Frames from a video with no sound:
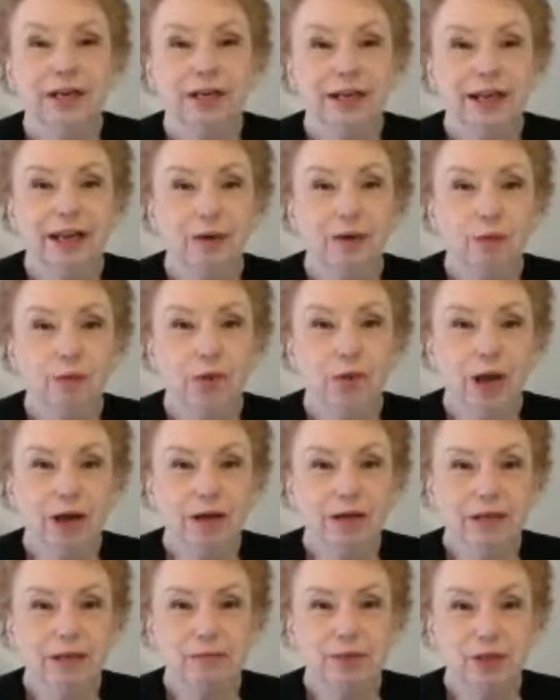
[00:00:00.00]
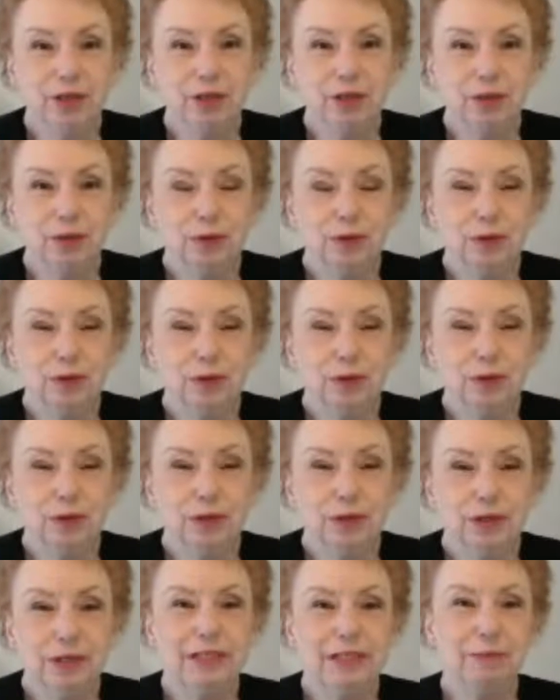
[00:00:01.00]
and welcome to
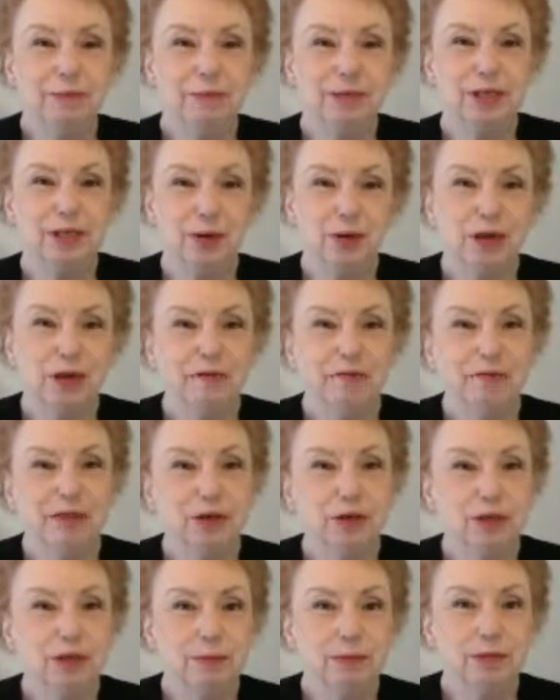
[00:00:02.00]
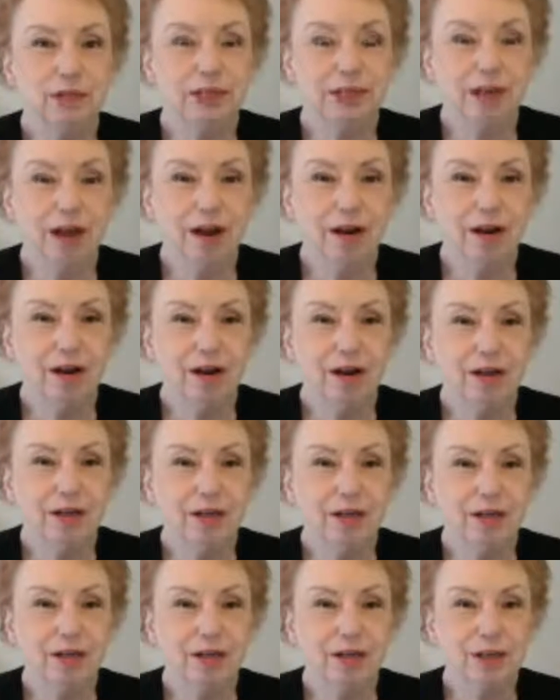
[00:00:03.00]
this episode of Leadership
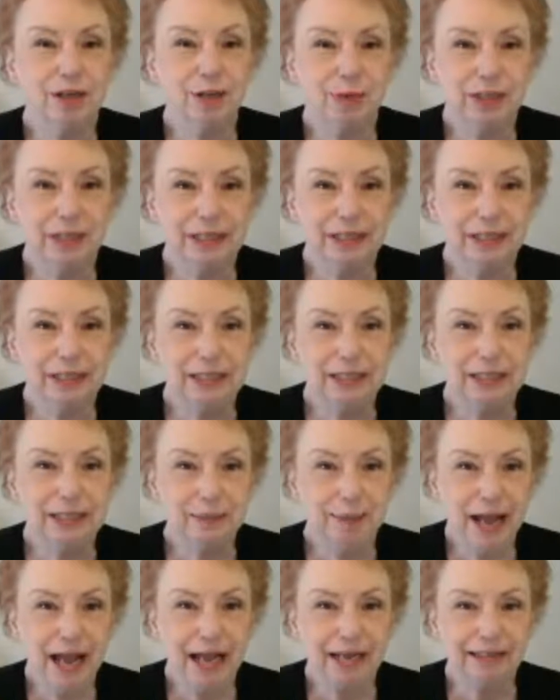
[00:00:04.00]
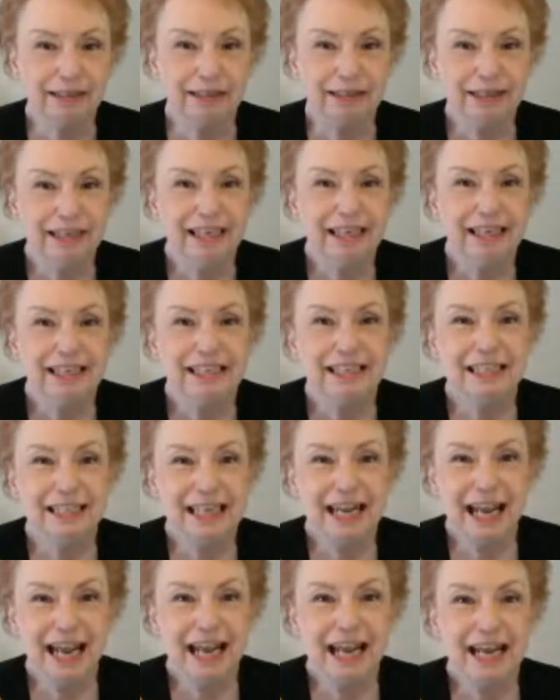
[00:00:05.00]
Stars with Linda Patten.
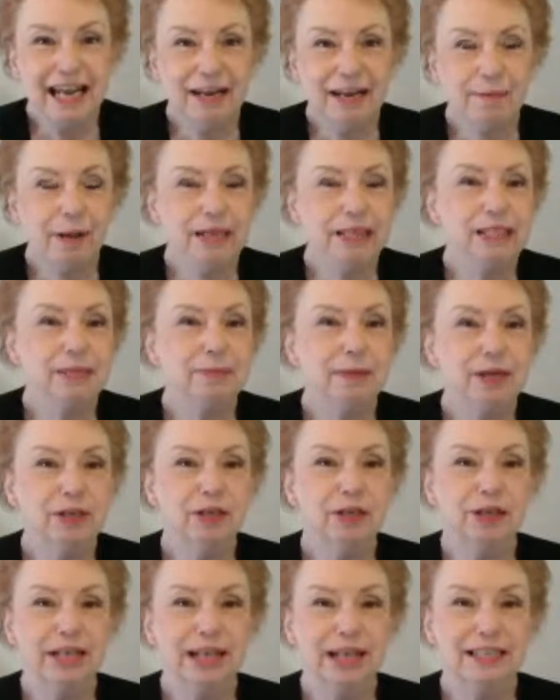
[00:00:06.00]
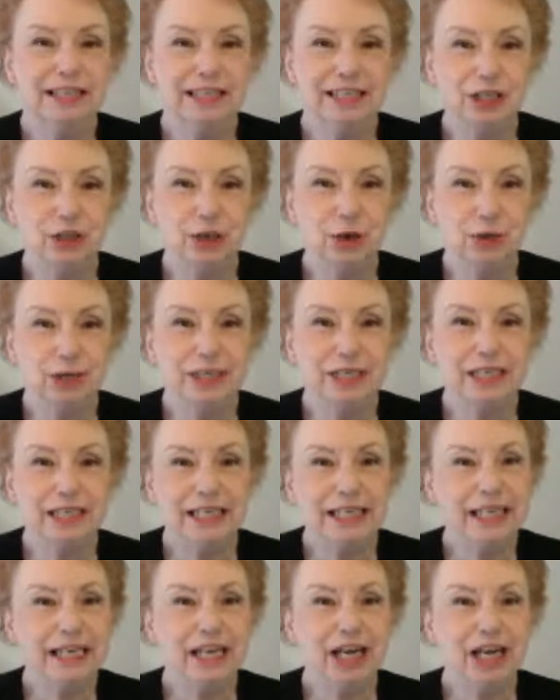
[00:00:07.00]
Today, my special guest is
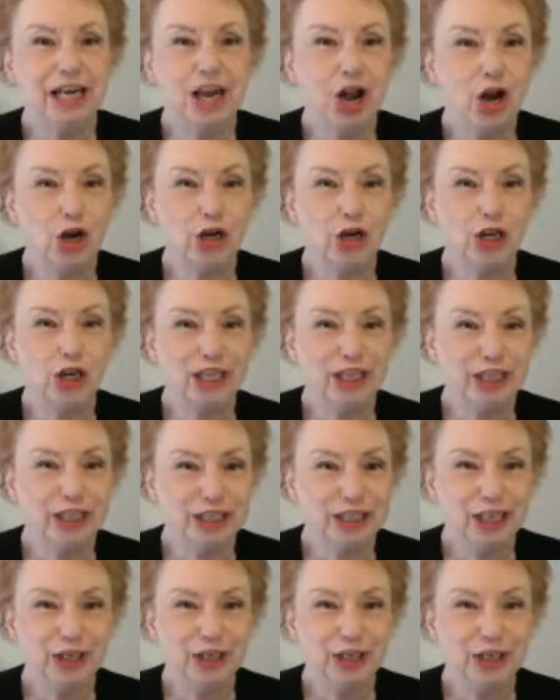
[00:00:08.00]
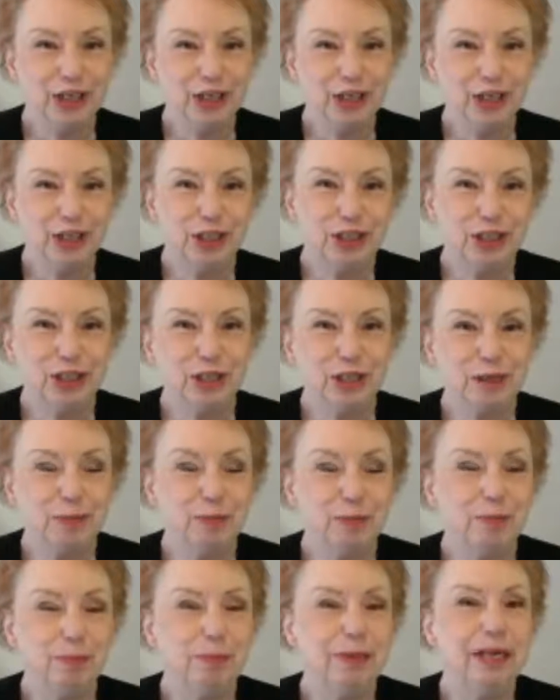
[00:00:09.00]
Christine Hardy, and I'll tell you in just a
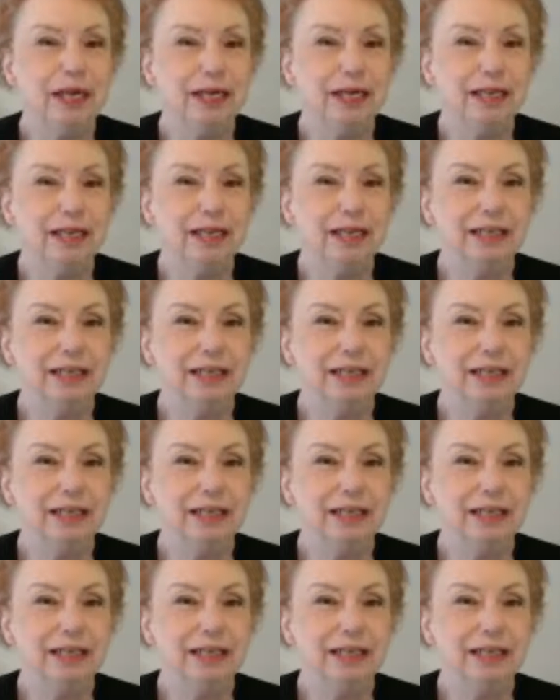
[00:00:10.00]
minute